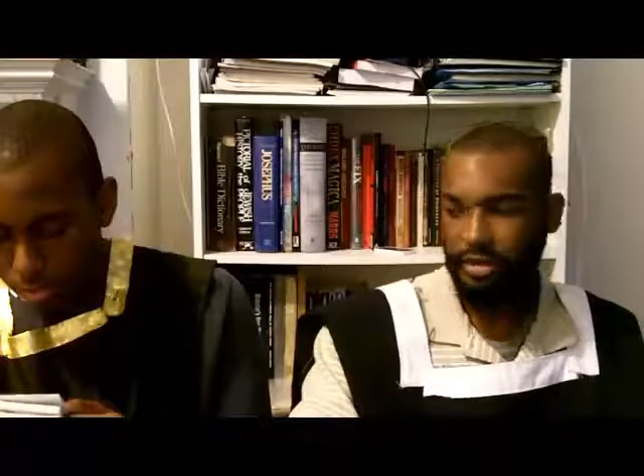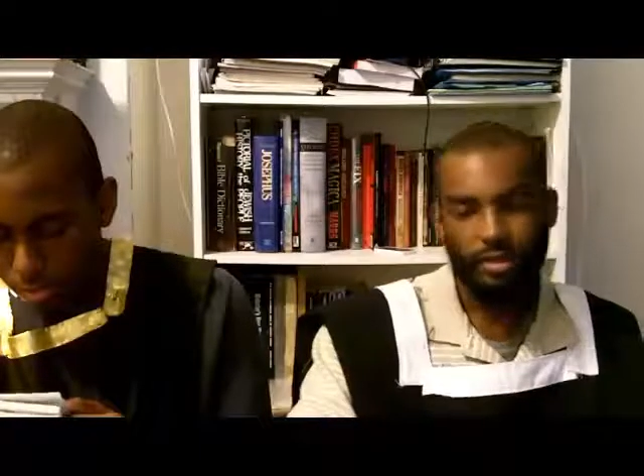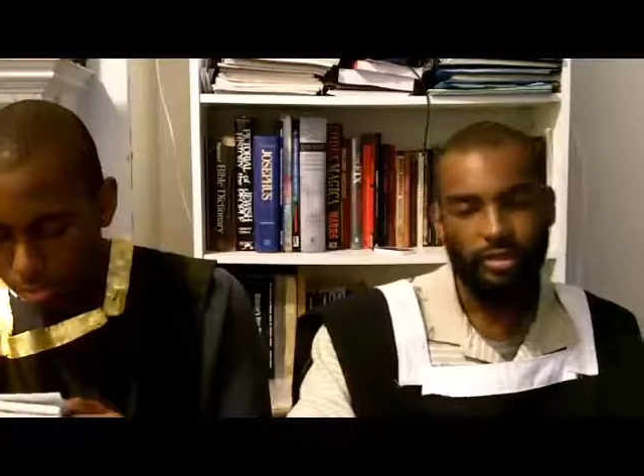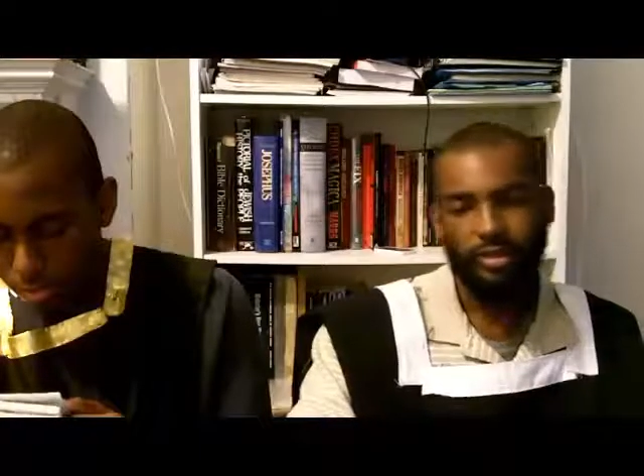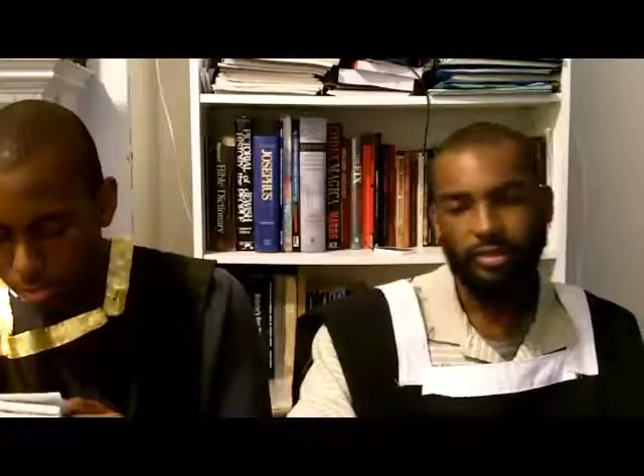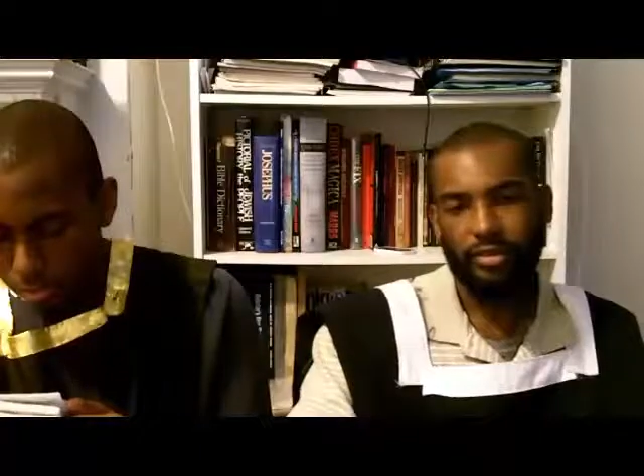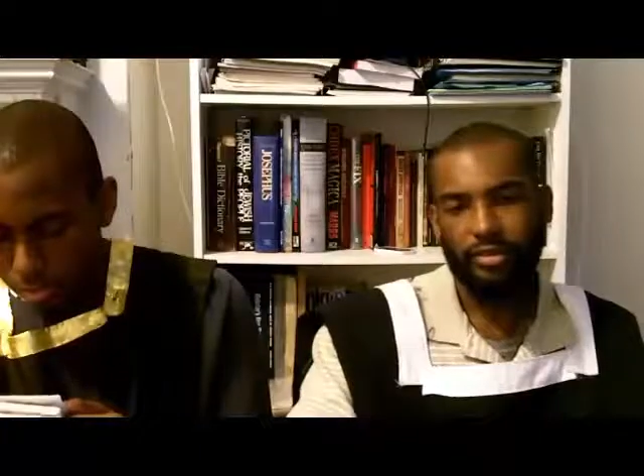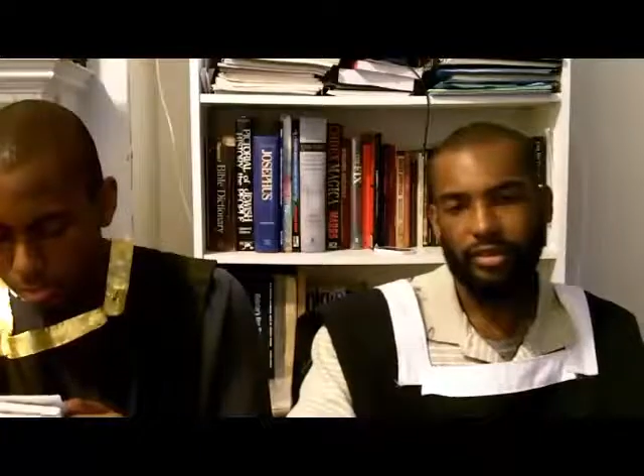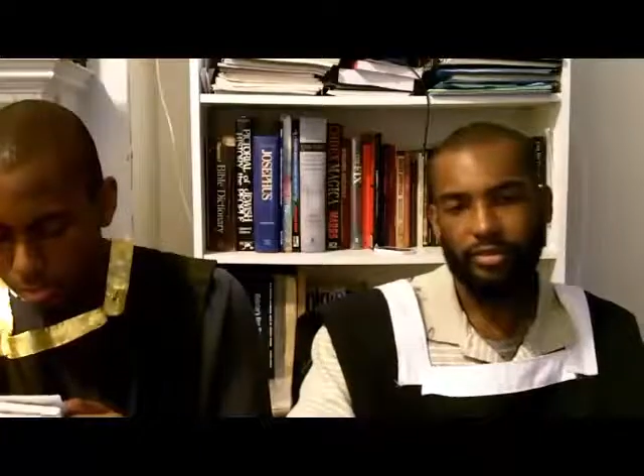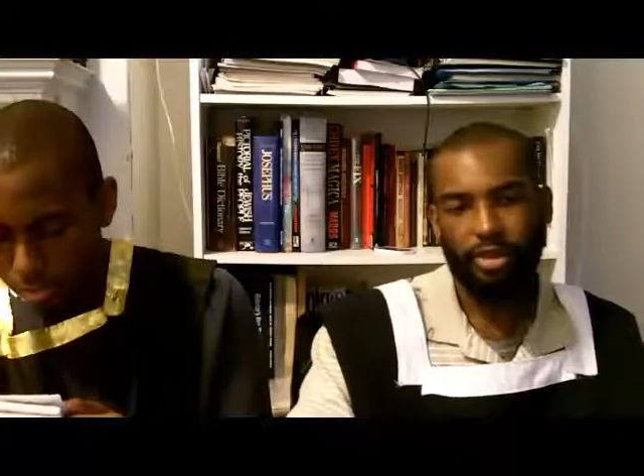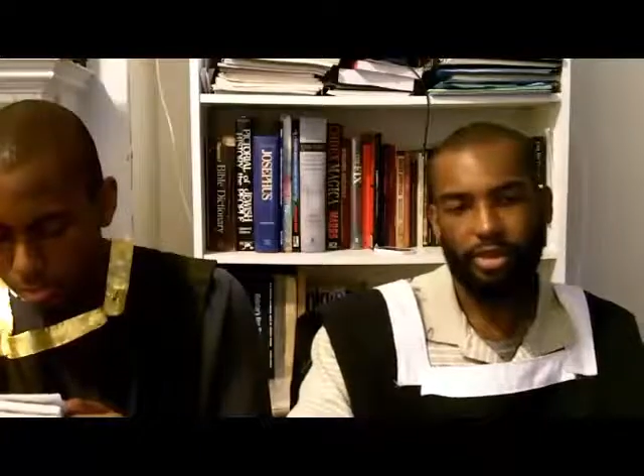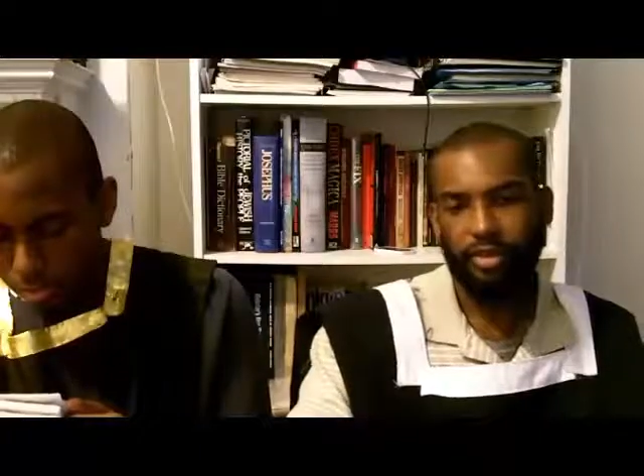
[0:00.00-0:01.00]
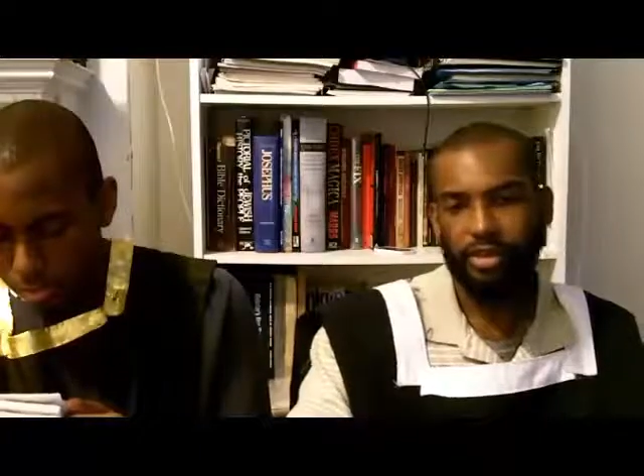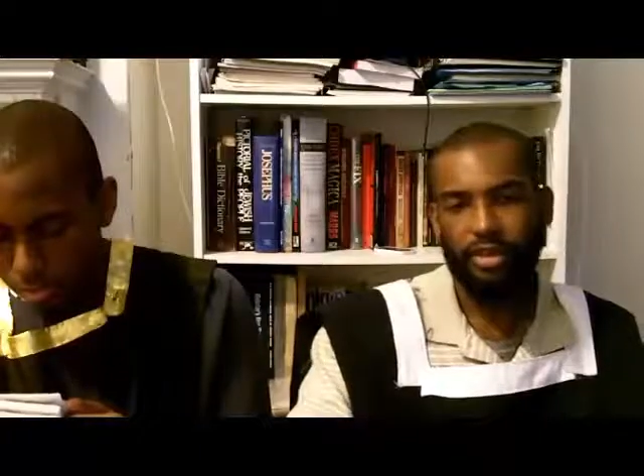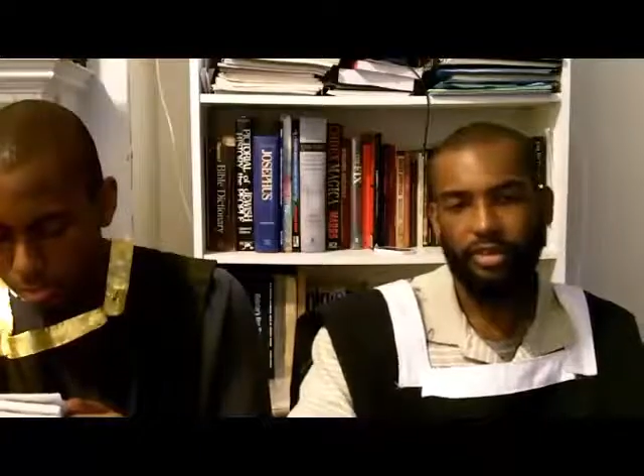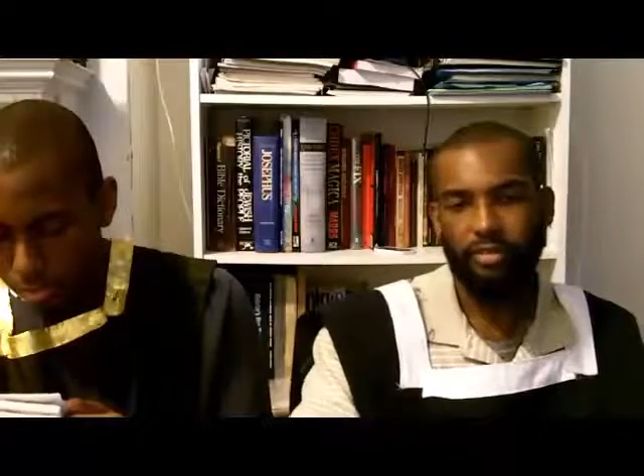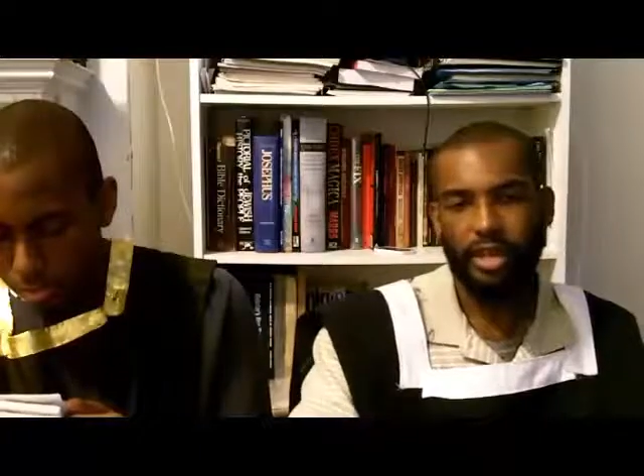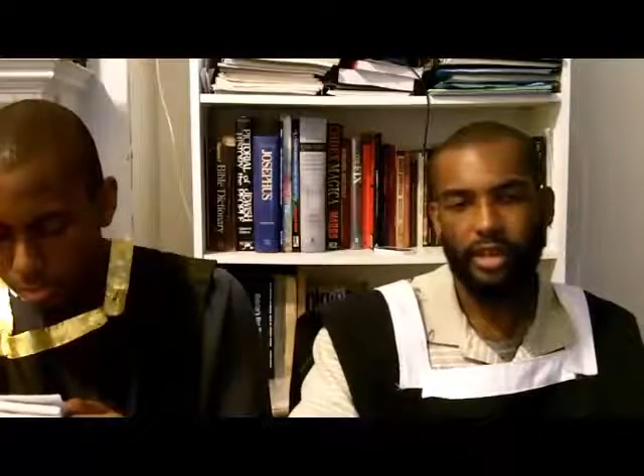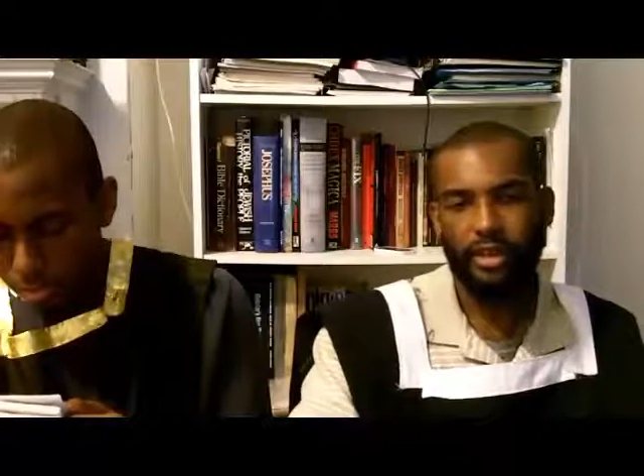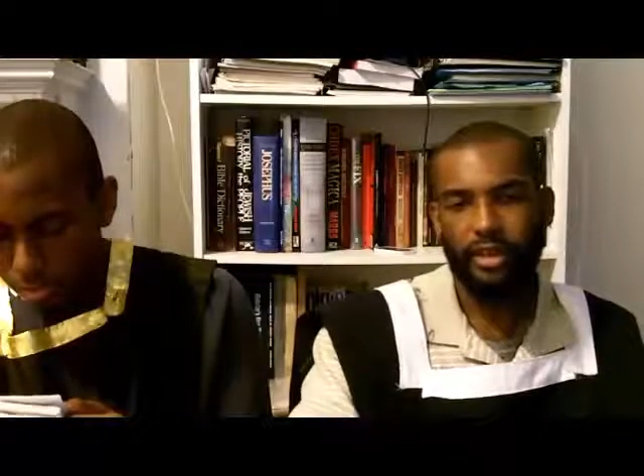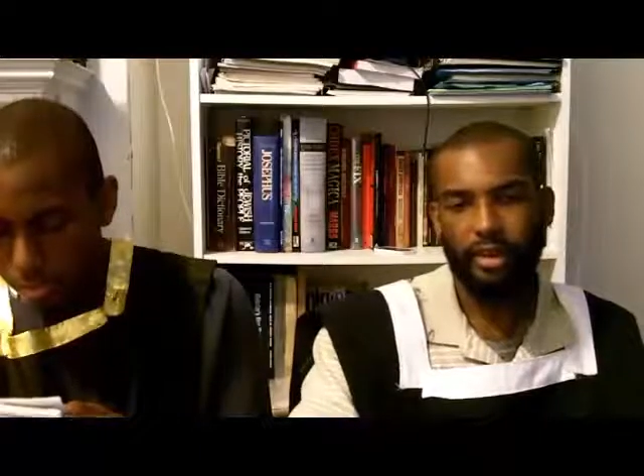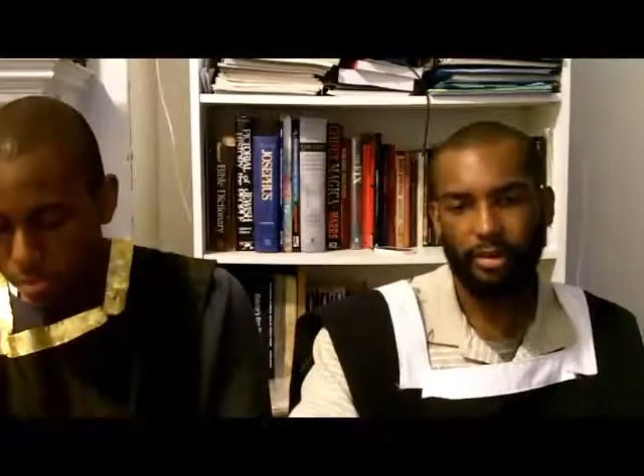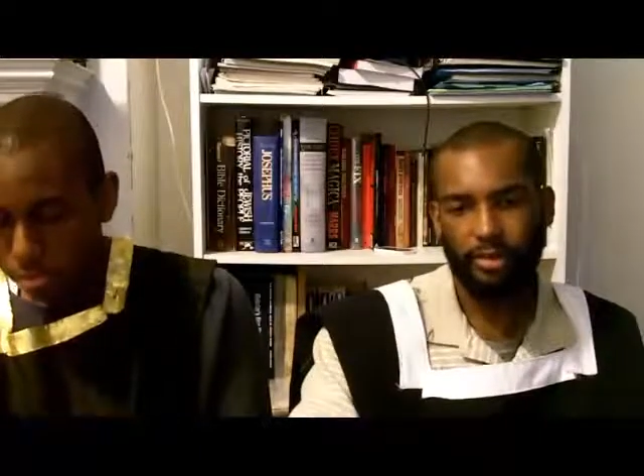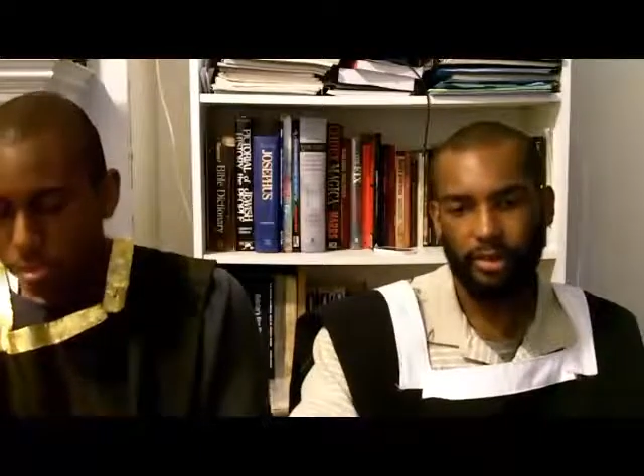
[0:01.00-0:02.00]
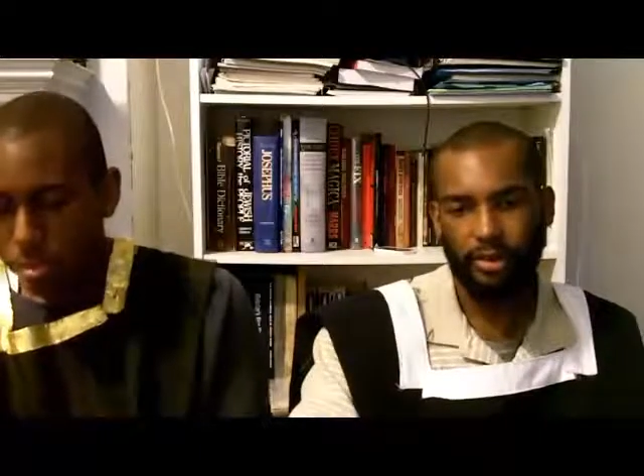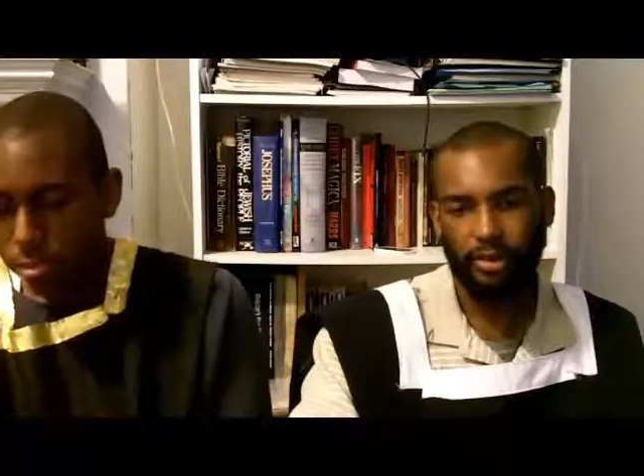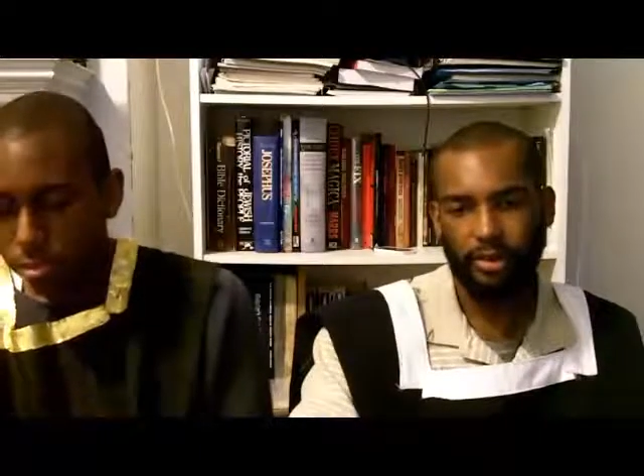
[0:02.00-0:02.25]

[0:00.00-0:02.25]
Yeah, you just these people they're just making it up.